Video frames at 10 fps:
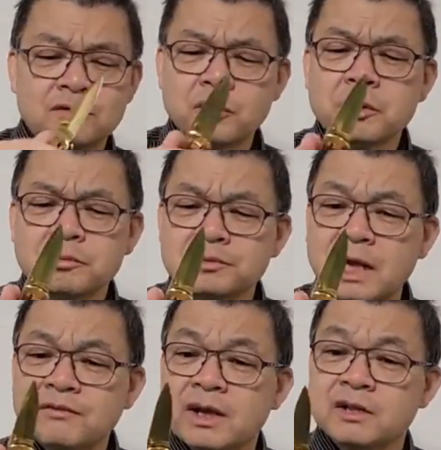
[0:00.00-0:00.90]

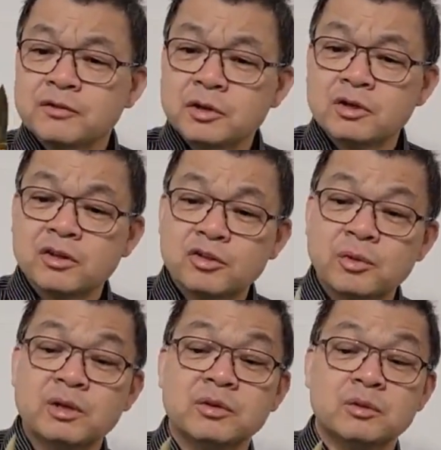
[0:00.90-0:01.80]
I find that very
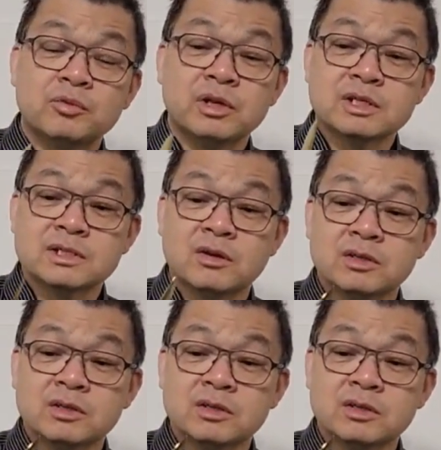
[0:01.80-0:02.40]
non-threatening when you bring this out.